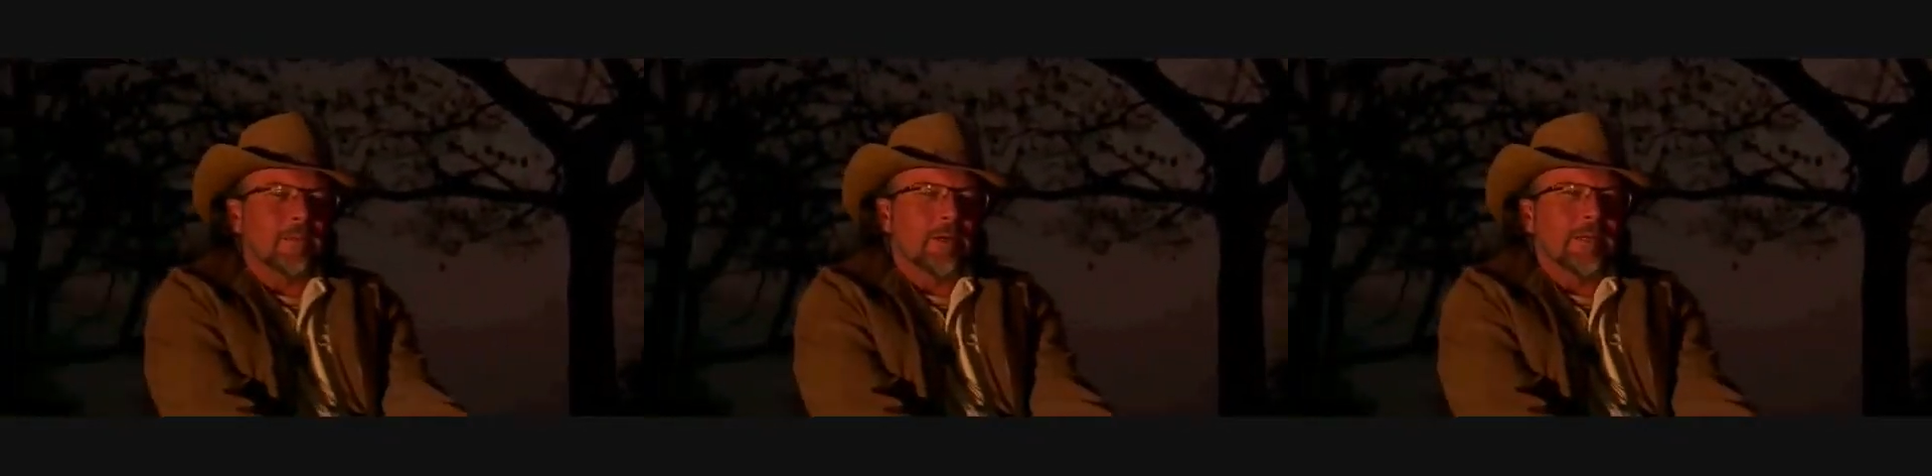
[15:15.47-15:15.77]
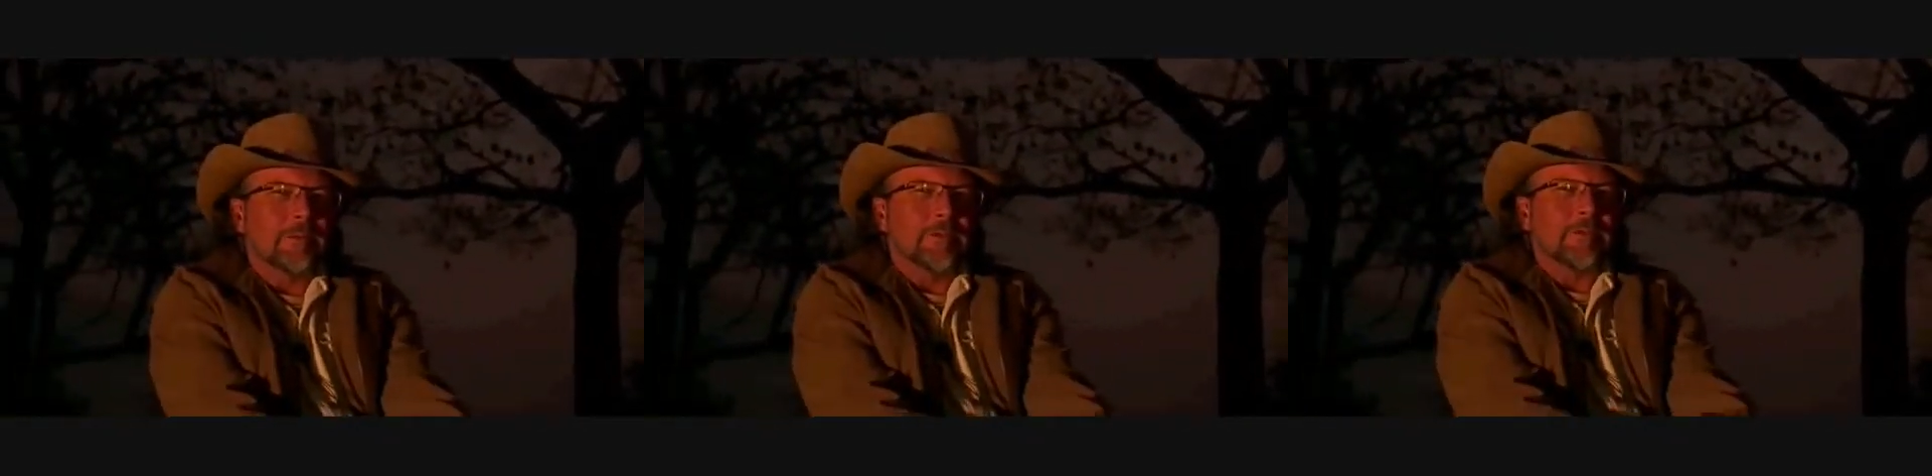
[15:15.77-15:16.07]
a little
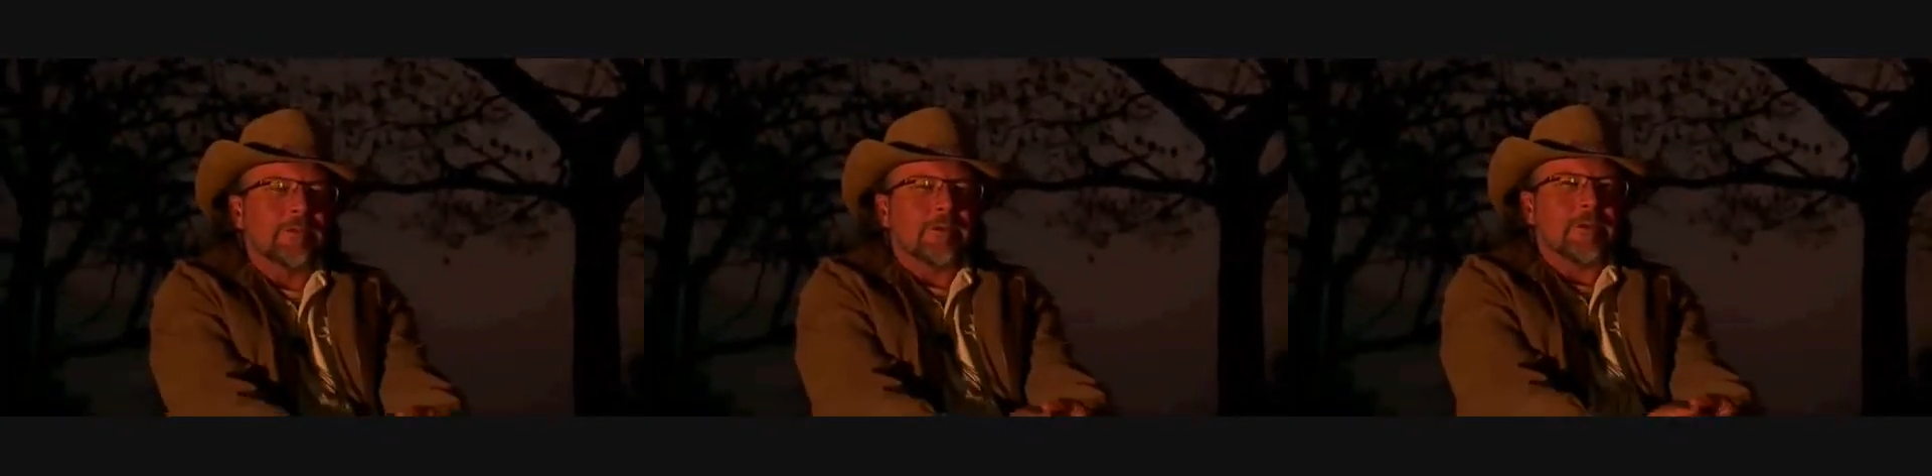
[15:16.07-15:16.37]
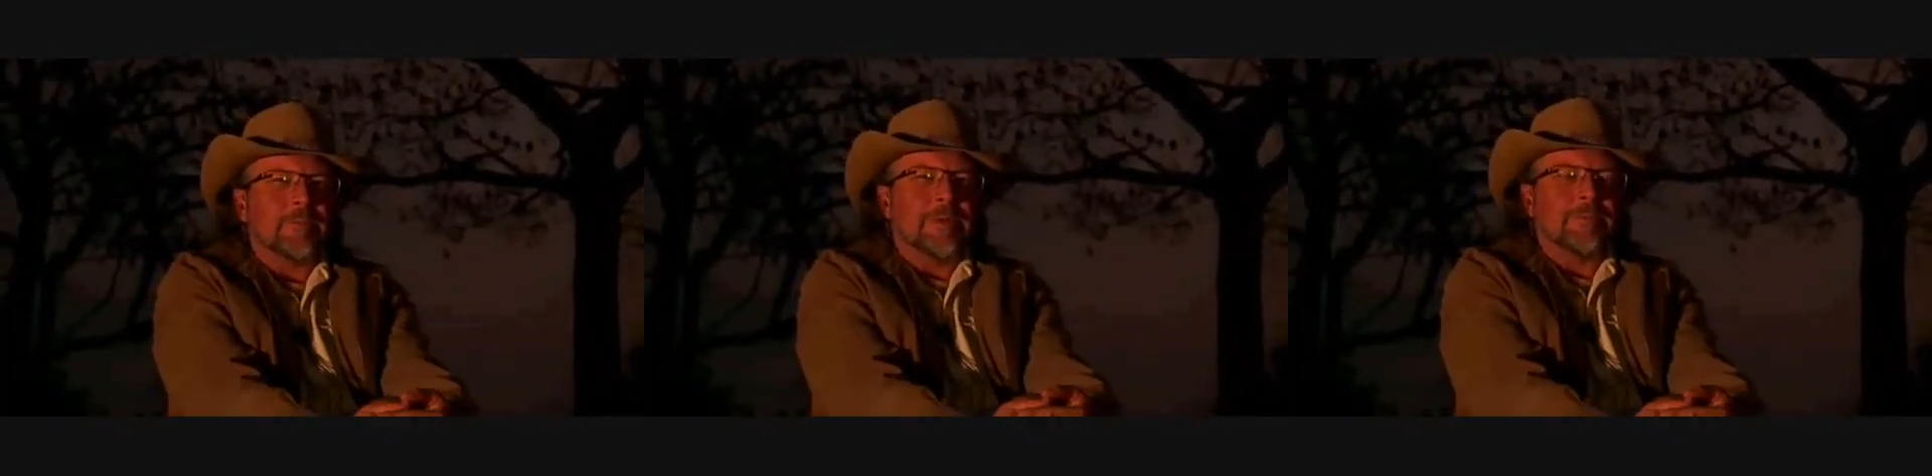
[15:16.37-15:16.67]
worry bush, if I
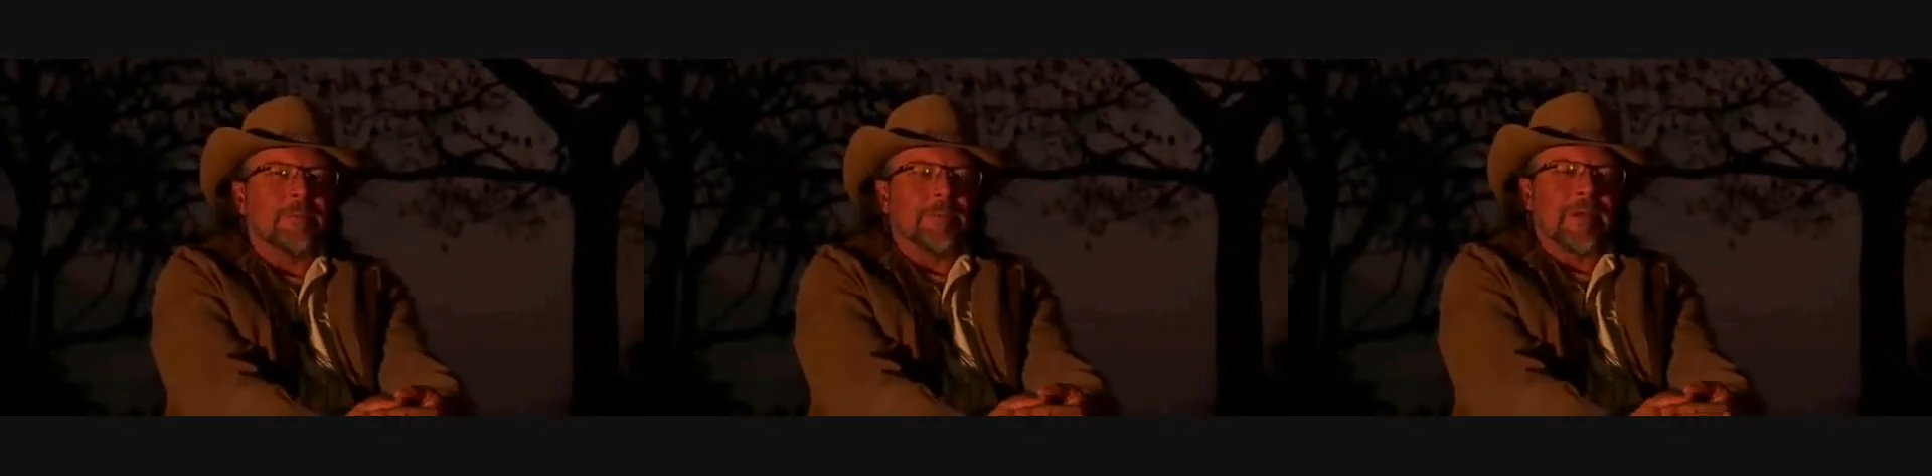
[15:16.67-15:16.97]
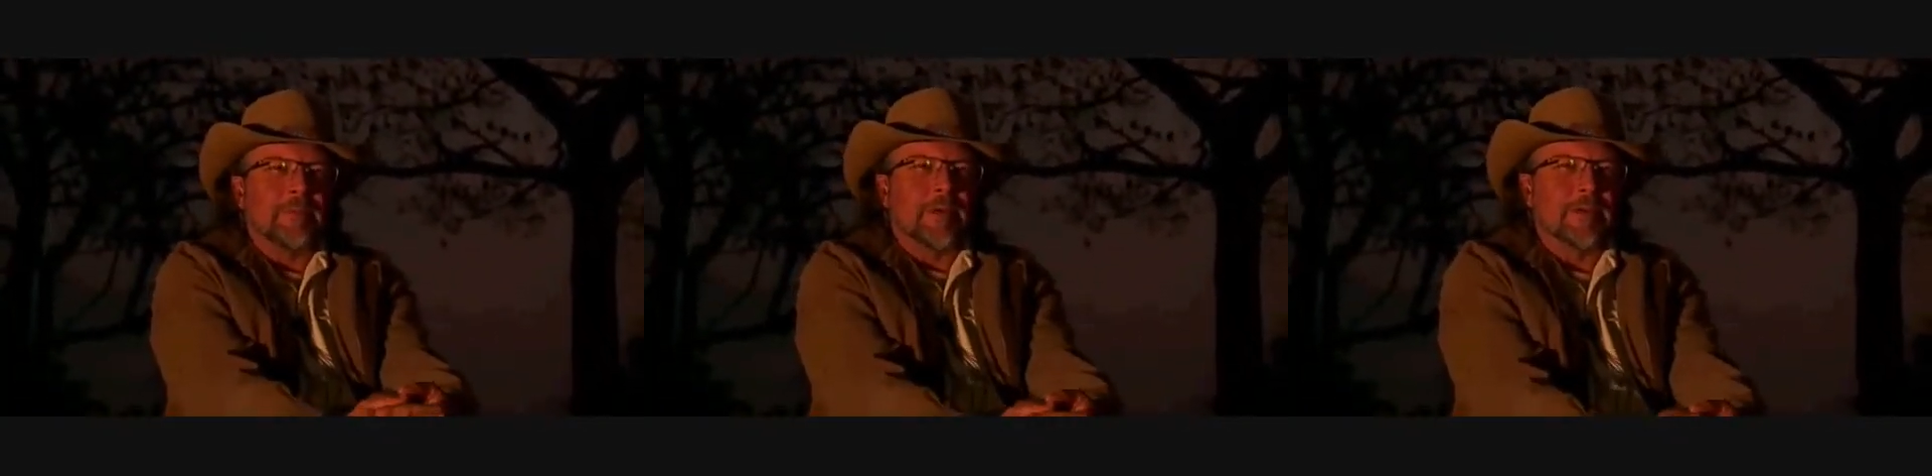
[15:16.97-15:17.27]
can remember